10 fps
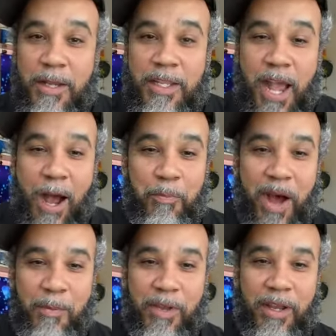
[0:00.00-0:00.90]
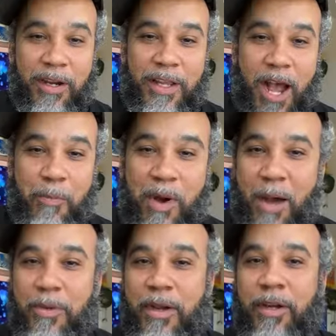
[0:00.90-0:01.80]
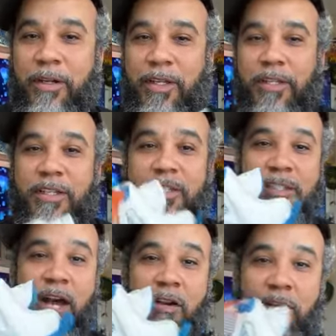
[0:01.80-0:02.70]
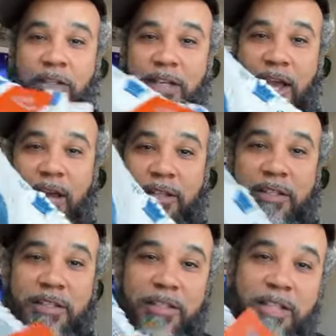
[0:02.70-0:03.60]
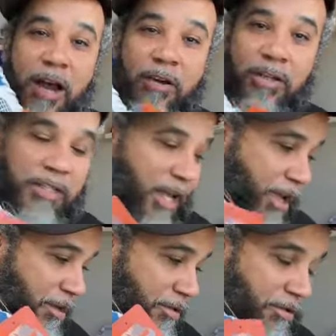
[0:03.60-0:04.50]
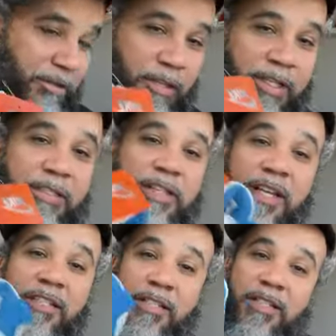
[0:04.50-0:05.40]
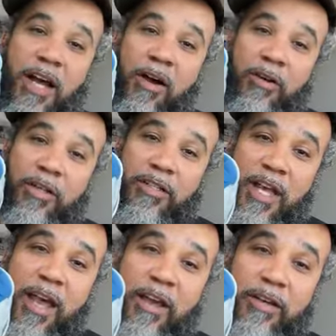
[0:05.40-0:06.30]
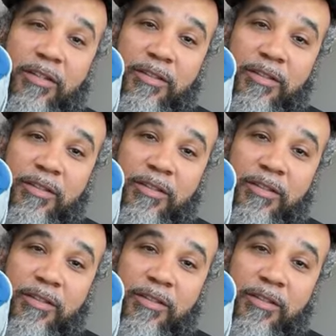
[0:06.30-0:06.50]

Y'all pop in here. Y'all pop in here. This the talk of the town. Is this the talk of the town? Is this the talk of the town?